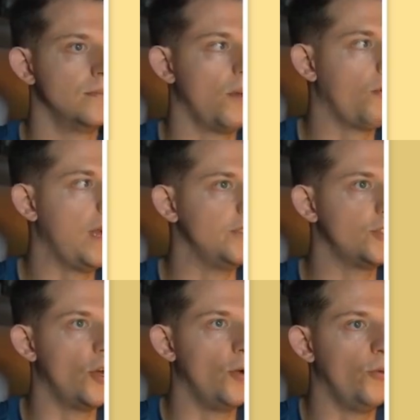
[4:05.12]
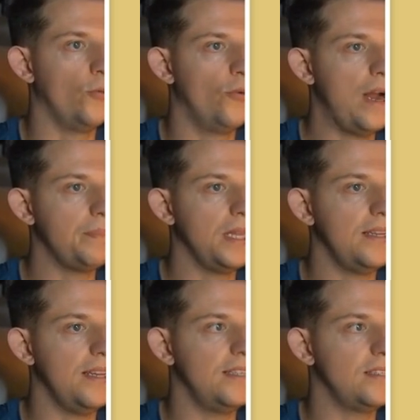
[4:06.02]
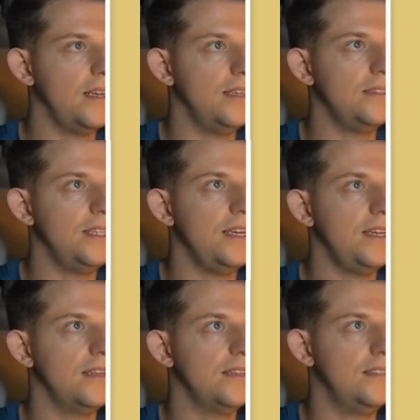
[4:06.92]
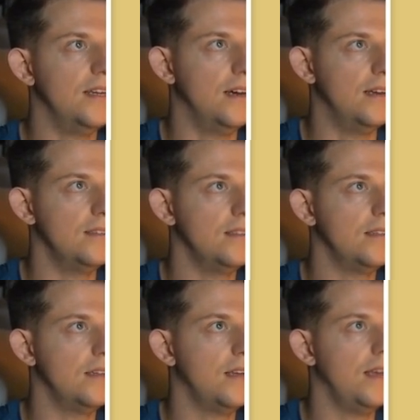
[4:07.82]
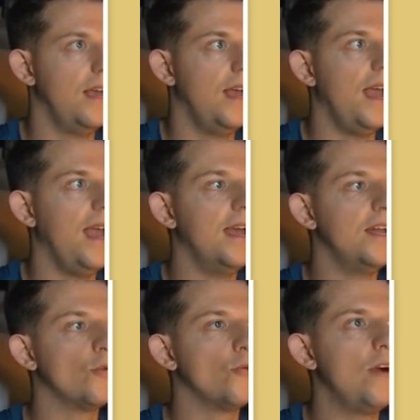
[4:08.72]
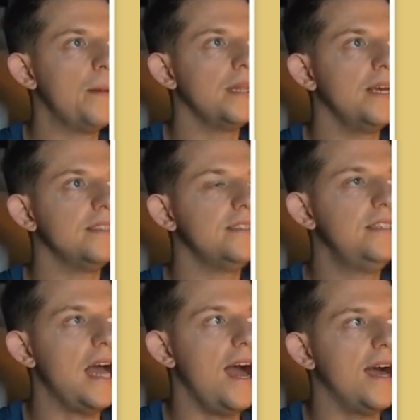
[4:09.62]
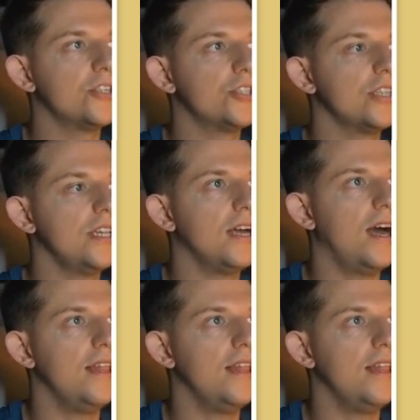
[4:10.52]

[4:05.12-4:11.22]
Okay, so Replit is indeed done. And Replit, actually, I